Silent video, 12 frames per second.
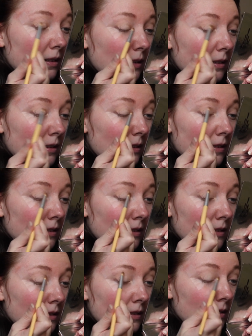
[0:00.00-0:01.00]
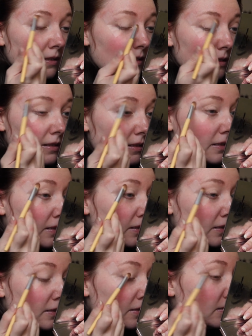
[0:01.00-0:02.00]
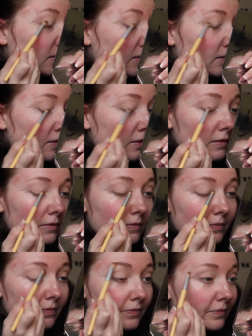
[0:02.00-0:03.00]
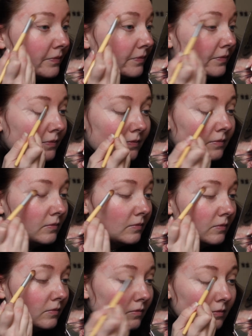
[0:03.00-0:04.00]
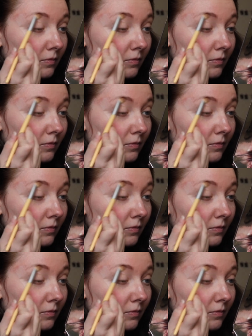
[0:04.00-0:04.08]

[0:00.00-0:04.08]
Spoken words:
[no speech]